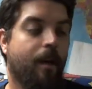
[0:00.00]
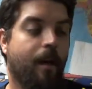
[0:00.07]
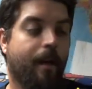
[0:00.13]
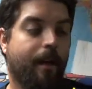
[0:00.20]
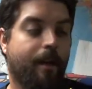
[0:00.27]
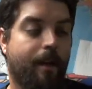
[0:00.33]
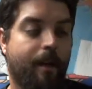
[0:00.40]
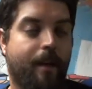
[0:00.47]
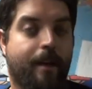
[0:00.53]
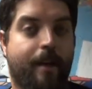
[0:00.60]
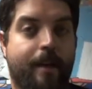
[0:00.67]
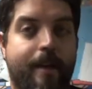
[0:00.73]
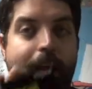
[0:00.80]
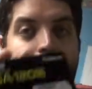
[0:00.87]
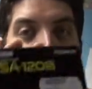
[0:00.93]
I got an
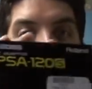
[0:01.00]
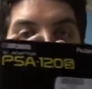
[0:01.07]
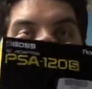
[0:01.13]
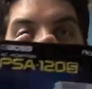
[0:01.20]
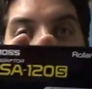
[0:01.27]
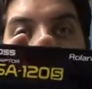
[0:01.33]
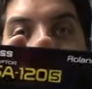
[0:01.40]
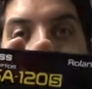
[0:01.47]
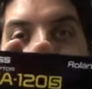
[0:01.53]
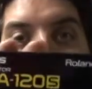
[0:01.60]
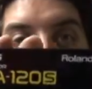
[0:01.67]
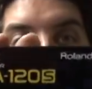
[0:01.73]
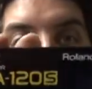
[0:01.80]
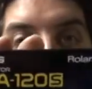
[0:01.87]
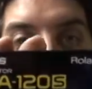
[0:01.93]
adapter for